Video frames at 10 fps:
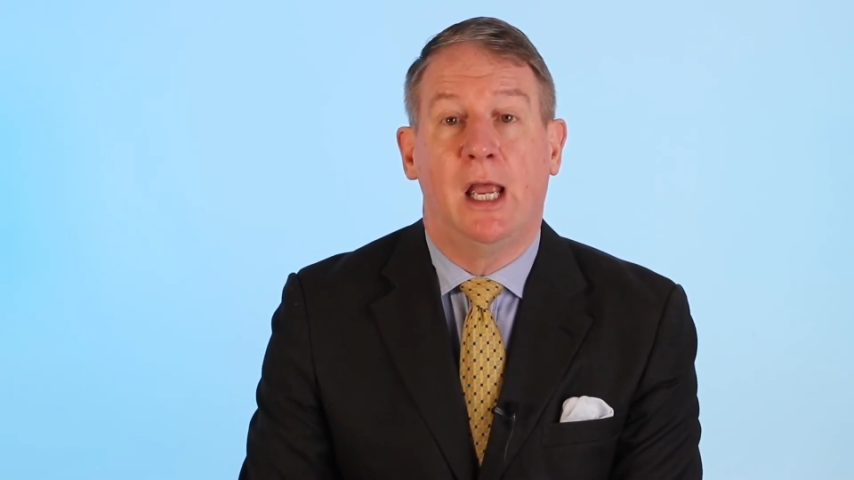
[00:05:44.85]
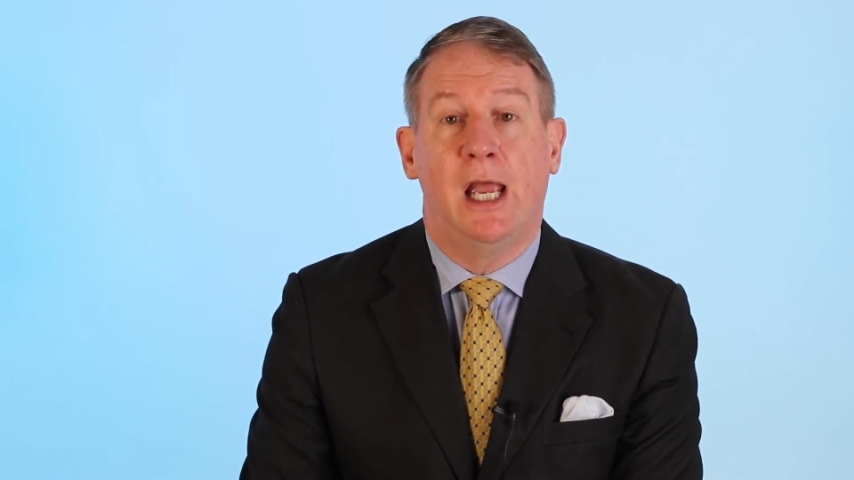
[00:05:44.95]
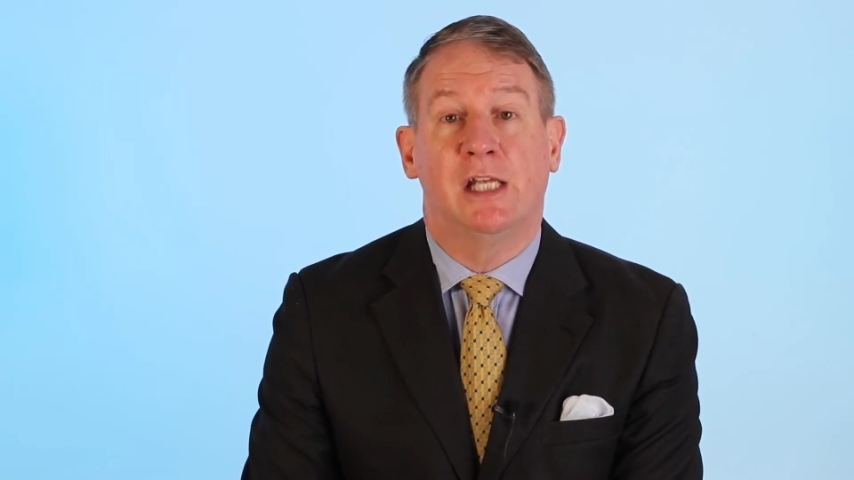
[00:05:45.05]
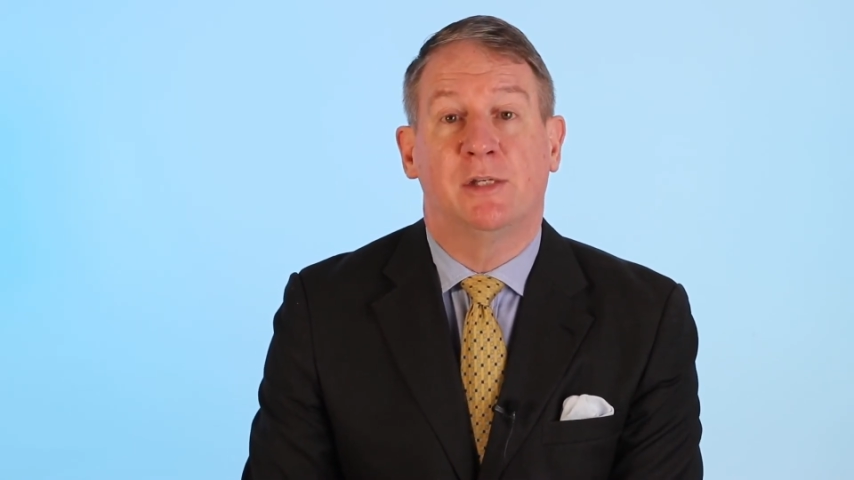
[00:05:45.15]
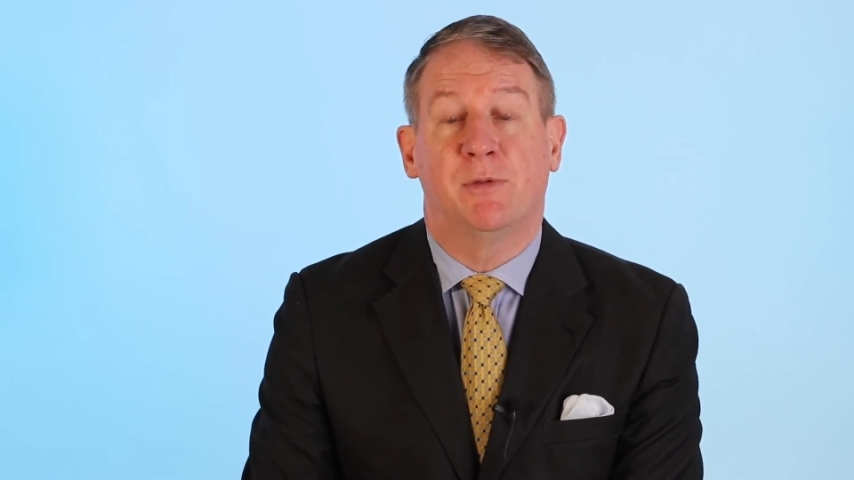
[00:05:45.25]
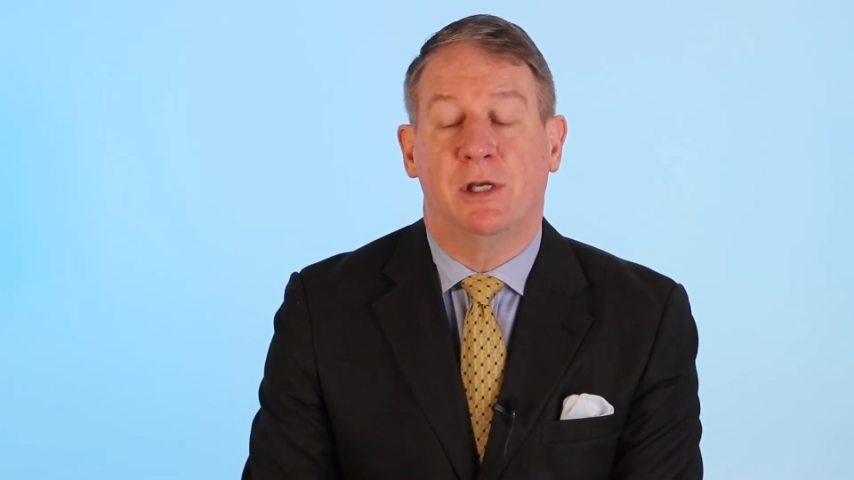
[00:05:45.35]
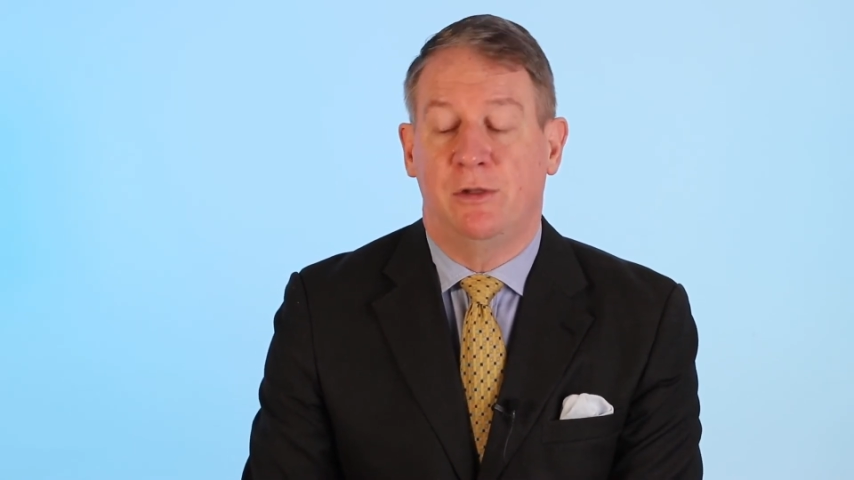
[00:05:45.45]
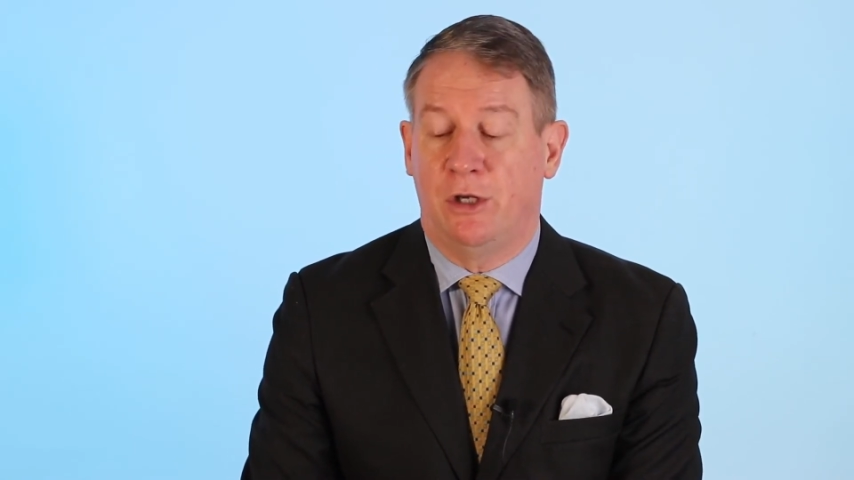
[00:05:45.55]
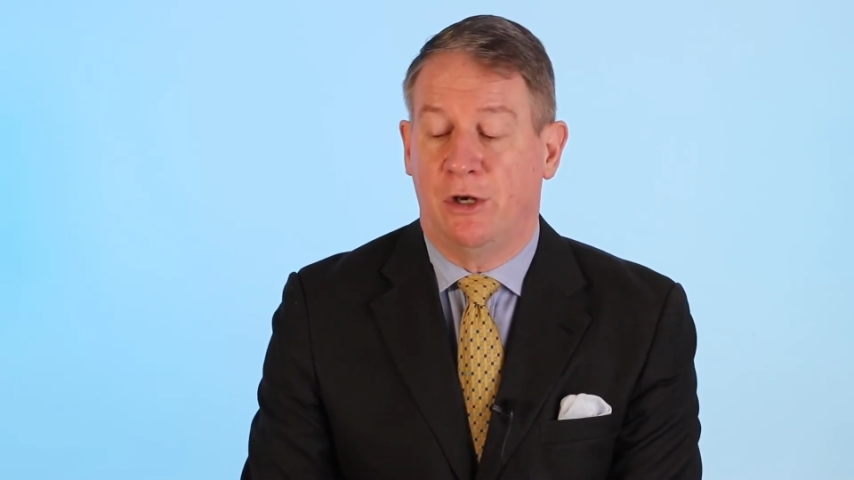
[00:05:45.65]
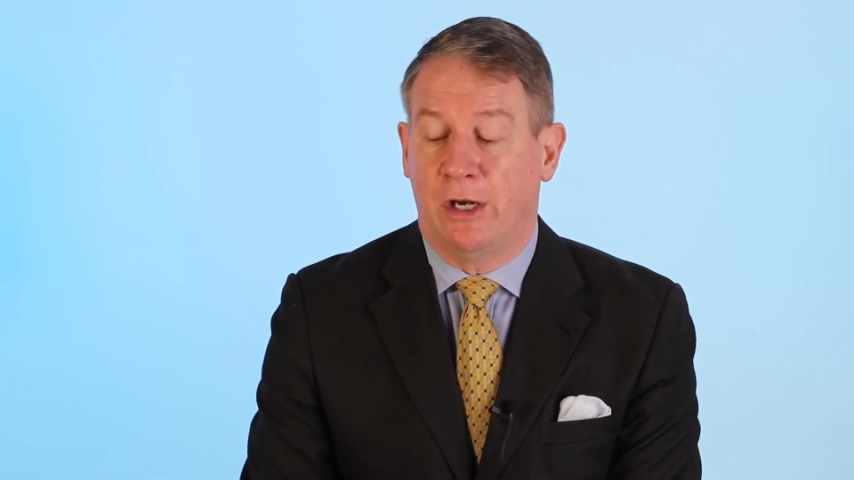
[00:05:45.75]
has been
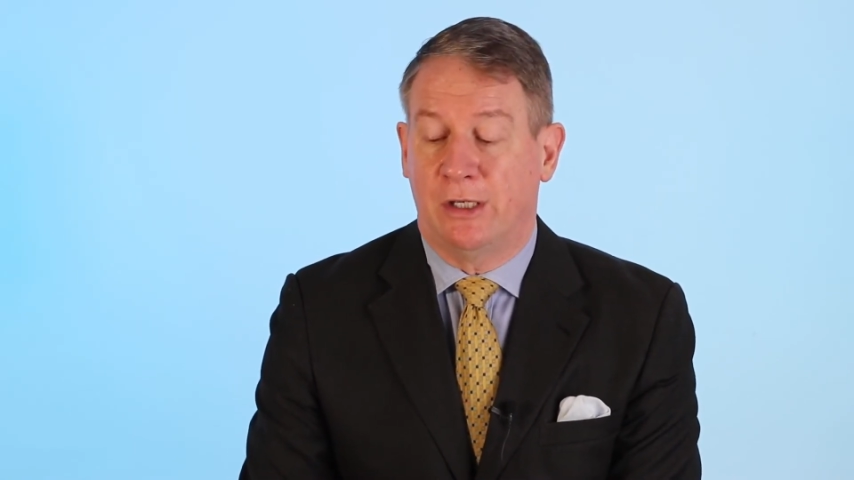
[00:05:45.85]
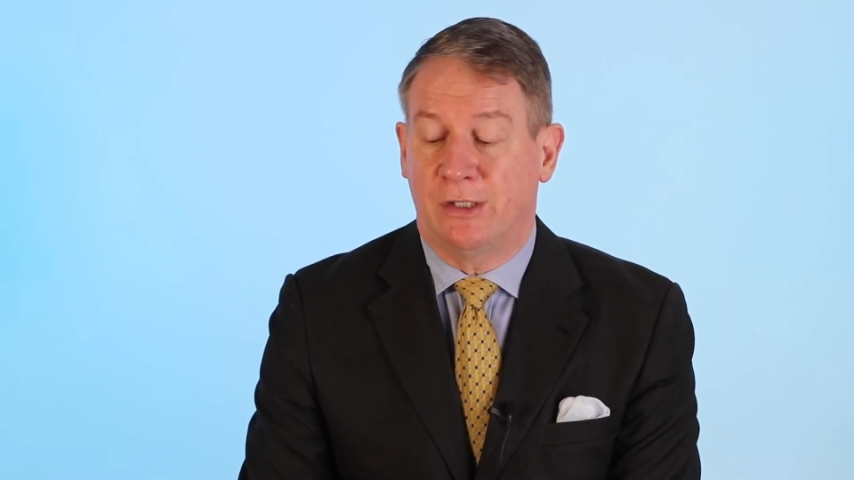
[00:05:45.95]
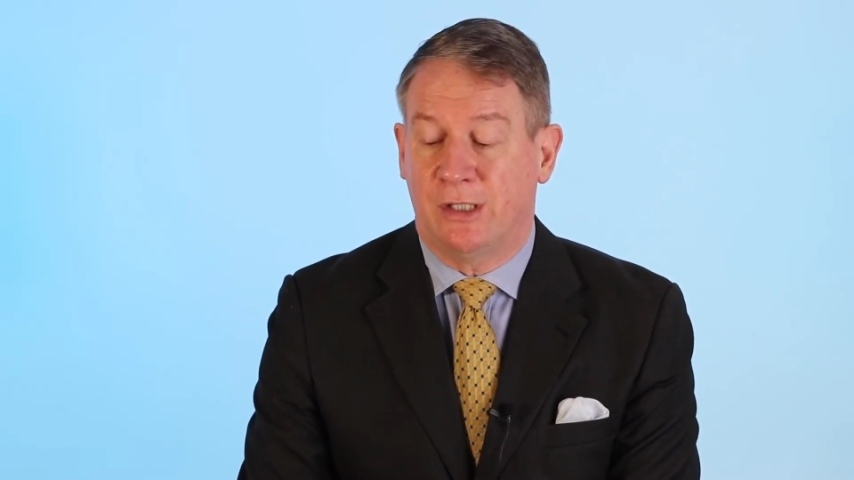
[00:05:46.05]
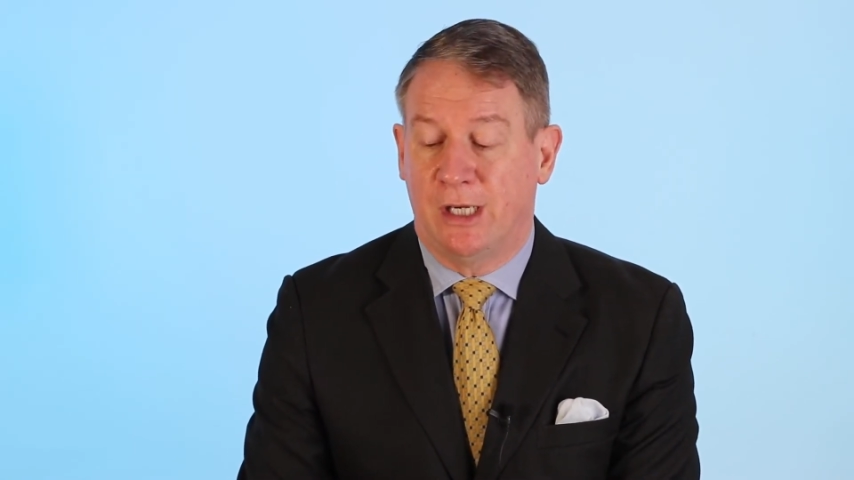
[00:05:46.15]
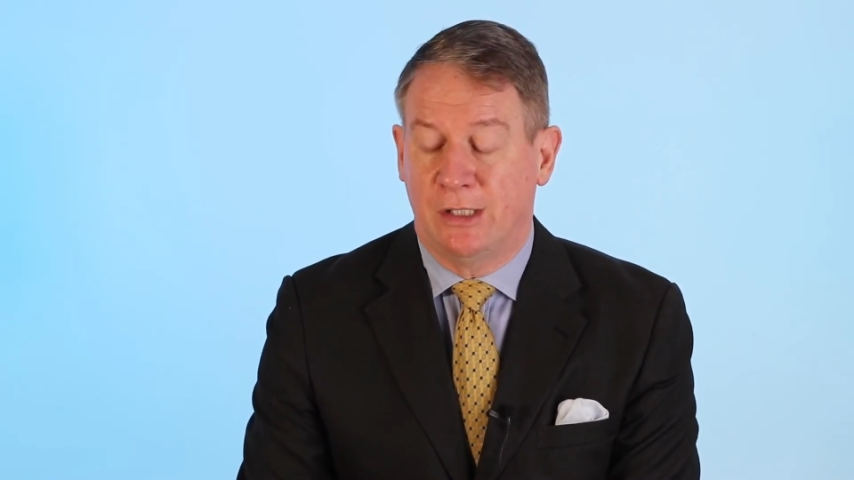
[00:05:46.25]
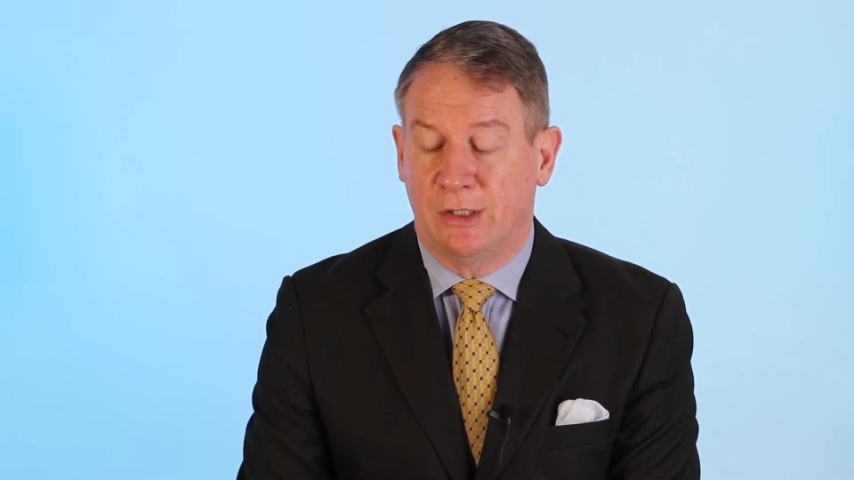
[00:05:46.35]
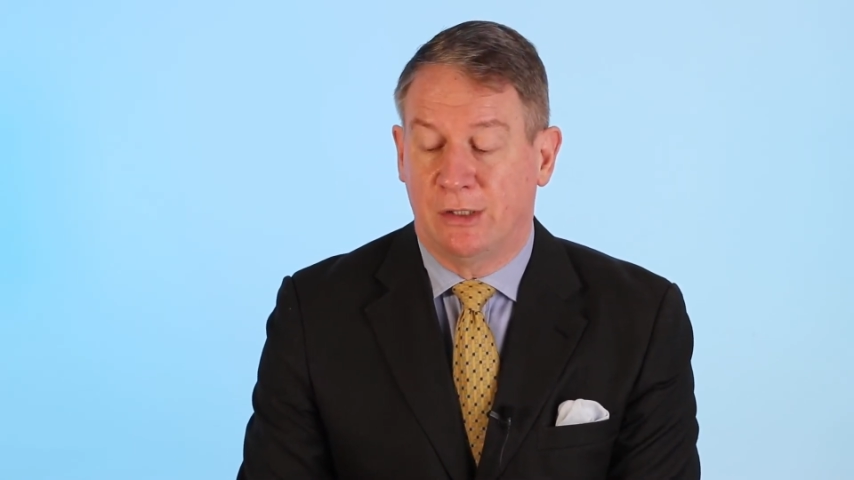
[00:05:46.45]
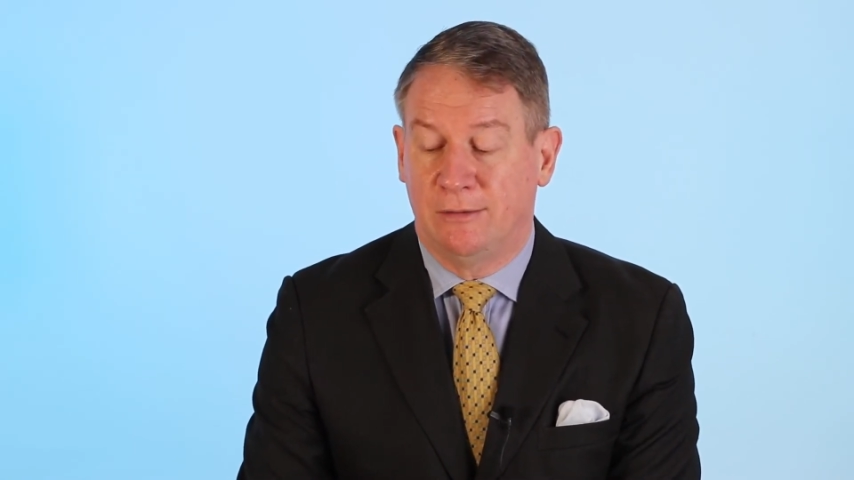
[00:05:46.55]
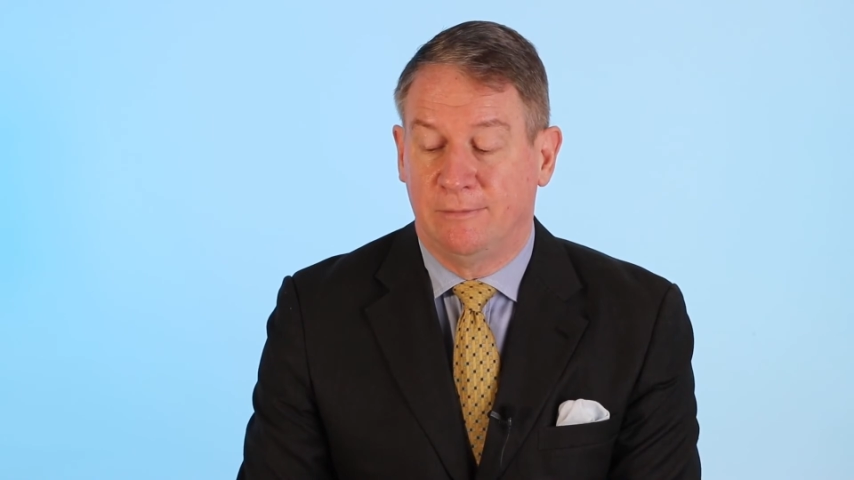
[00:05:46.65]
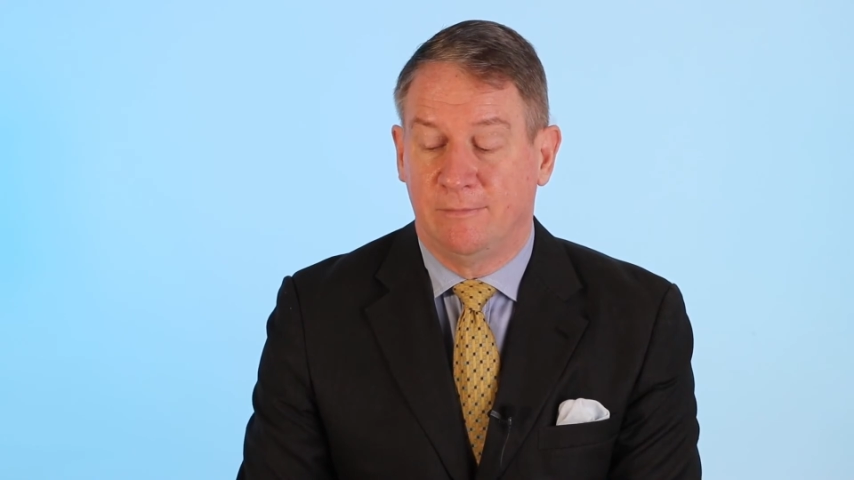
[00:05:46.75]
the United States.